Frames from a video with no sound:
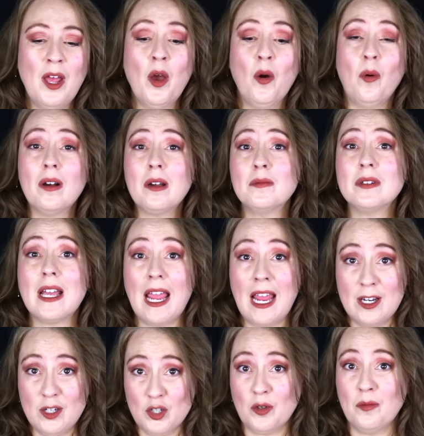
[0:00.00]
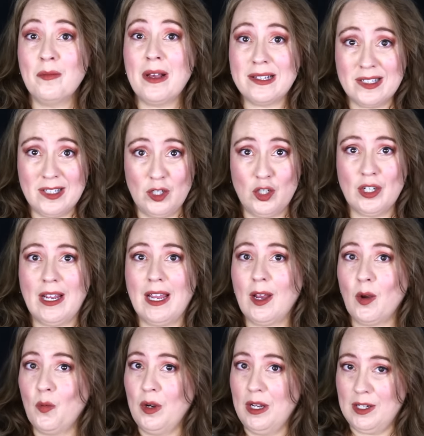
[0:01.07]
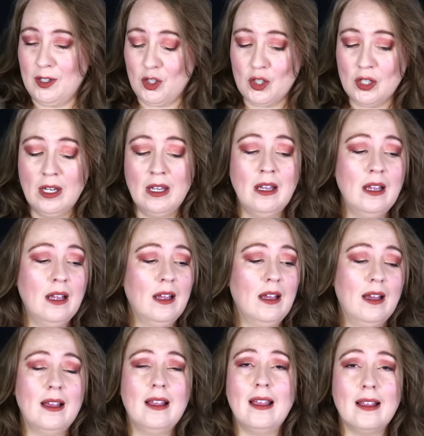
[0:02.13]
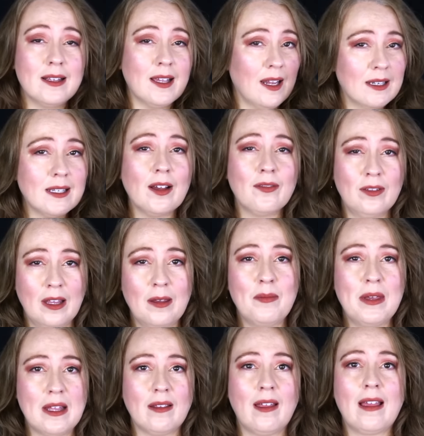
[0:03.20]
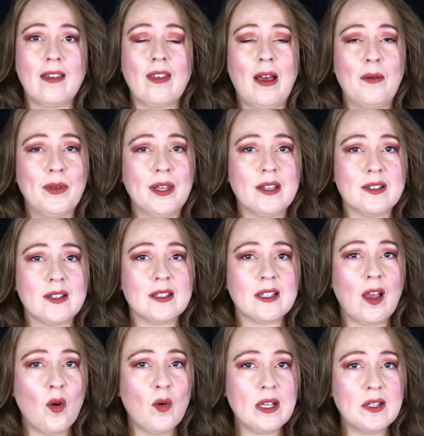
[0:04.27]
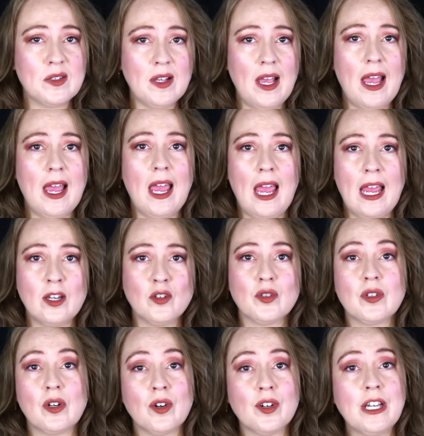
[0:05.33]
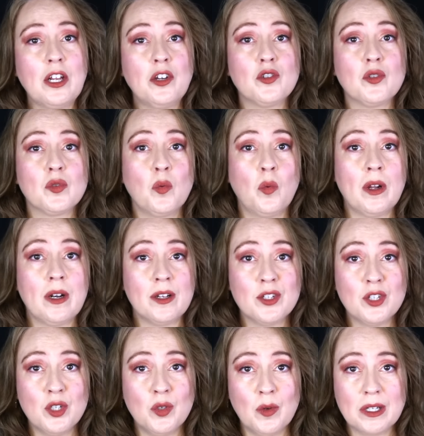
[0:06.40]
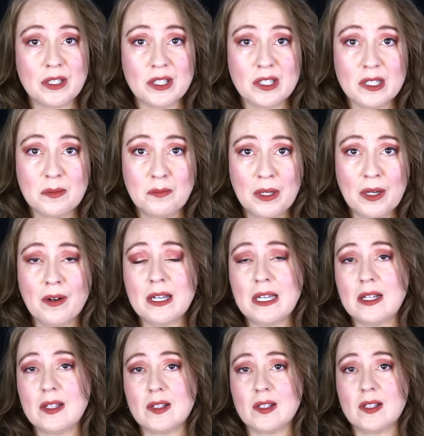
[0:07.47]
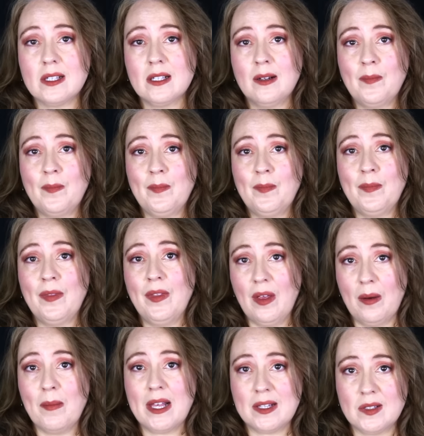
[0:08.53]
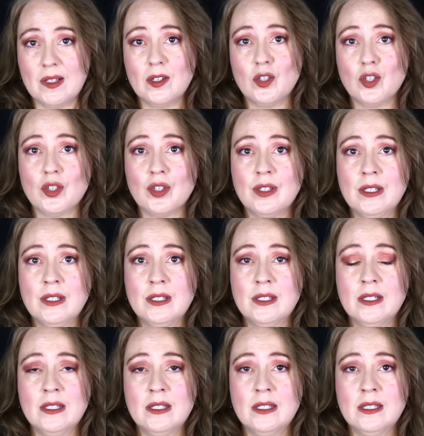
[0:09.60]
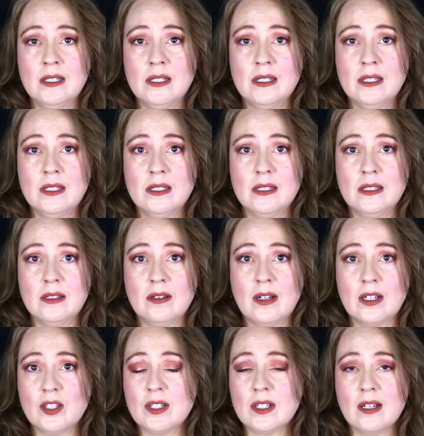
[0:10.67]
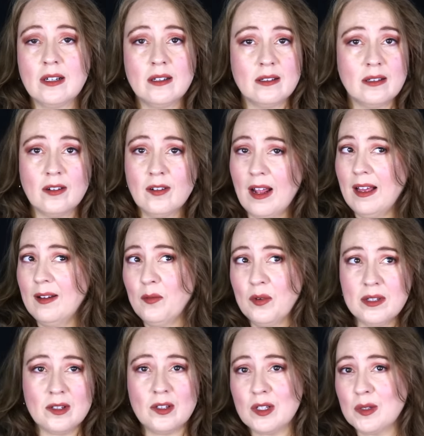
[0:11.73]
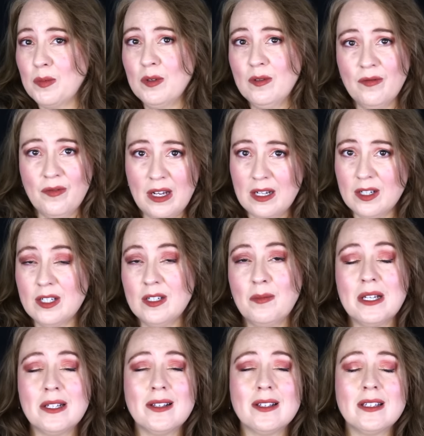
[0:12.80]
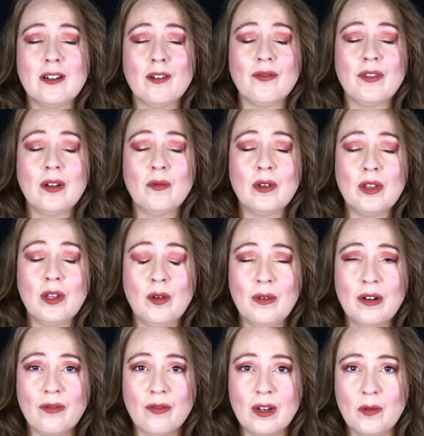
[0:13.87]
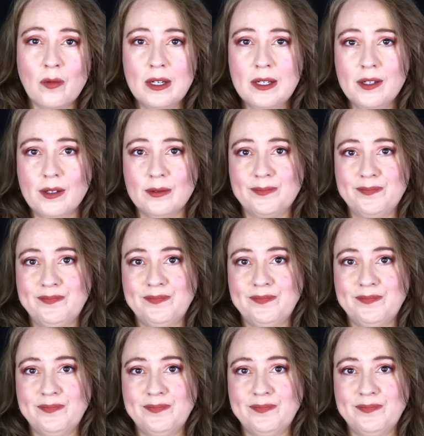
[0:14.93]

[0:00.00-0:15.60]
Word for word: Welcome to angel messaging, which it can definitely be like that because, as I always say, angels and archangels want us to experience the message. They're not just going to, they're not ones to spoon feed it to you because that's interfering with human free will.